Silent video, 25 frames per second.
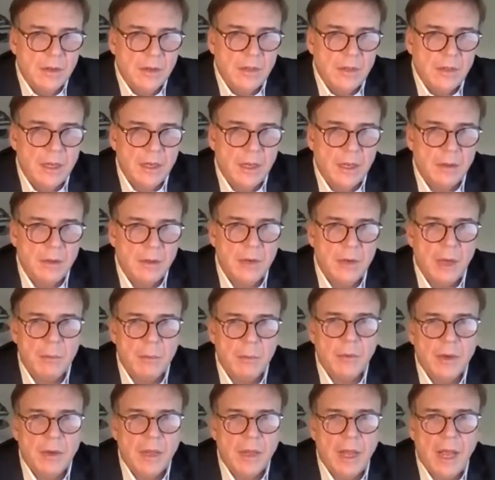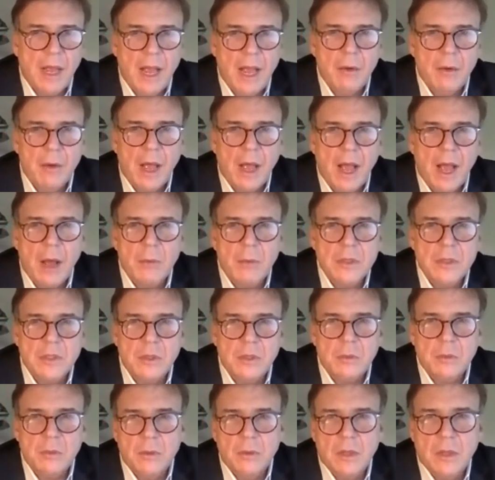And then now, Maria, how would
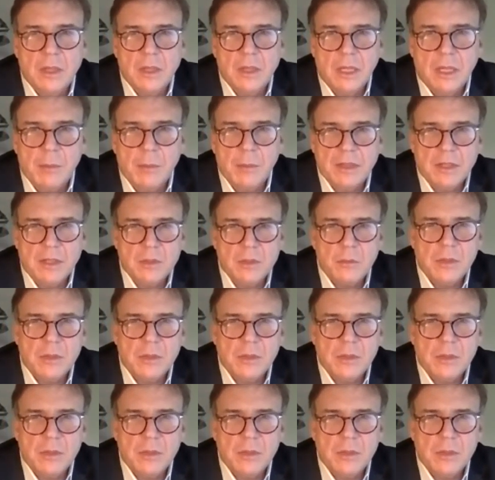you think about this?